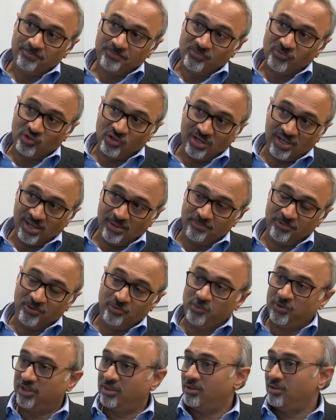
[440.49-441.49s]
It's going to happen
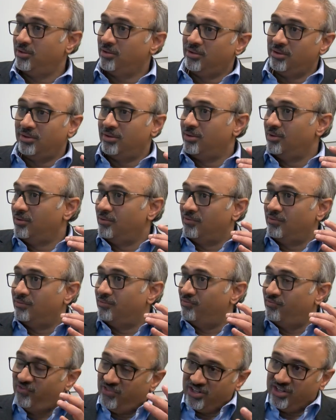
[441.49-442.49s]
with
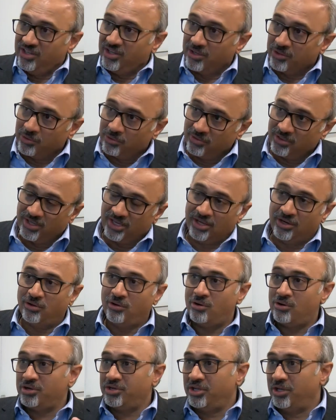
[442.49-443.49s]
video and
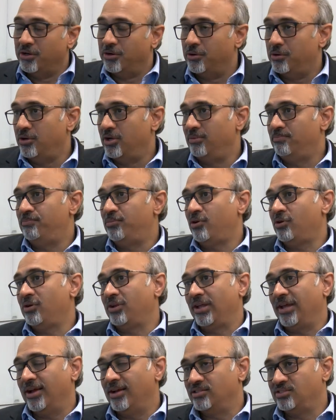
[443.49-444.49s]
audio and
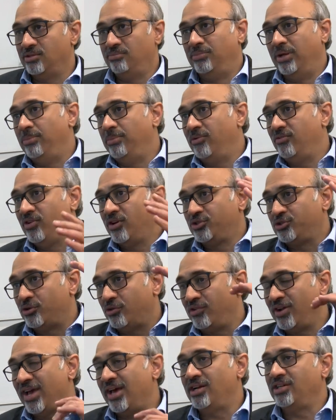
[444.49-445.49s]
podcasts and maybe virtual
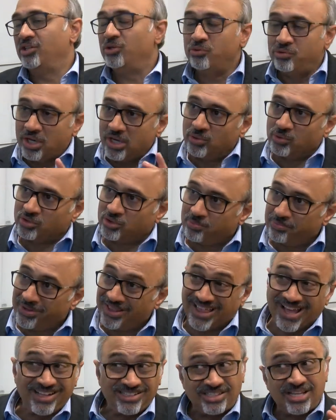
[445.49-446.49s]
reality. Who knows?
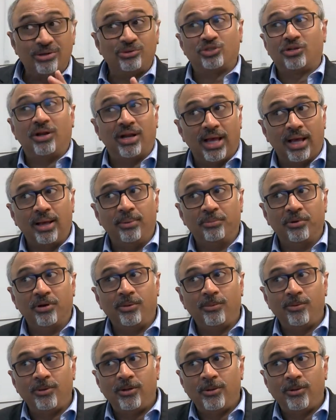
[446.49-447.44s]
But that's how it's going to happen.